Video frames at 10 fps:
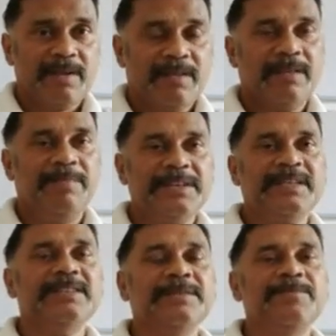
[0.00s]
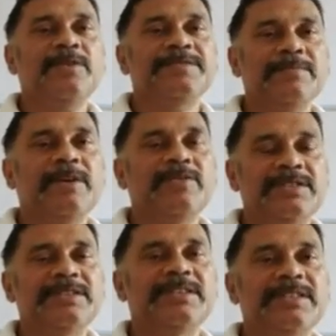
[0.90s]
The best example of
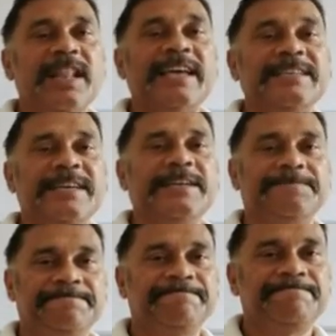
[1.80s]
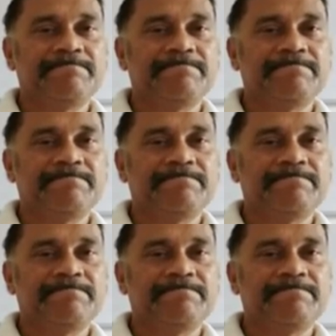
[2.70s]
symbiosis is lichen.